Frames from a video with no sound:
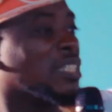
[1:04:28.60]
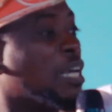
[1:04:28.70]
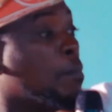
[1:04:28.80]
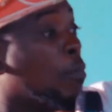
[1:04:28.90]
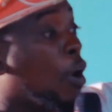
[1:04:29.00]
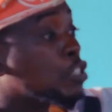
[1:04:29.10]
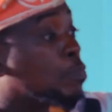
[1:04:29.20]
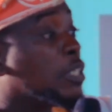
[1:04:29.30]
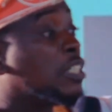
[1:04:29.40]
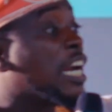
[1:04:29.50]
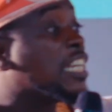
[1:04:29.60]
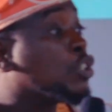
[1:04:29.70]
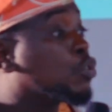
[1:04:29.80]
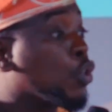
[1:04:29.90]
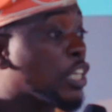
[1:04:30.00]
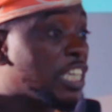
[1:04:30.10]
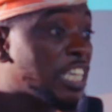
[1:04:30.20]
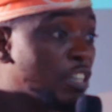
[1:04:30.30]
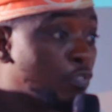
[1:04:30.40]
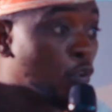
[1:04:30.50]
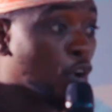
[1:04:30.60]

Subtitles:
they must be ready to give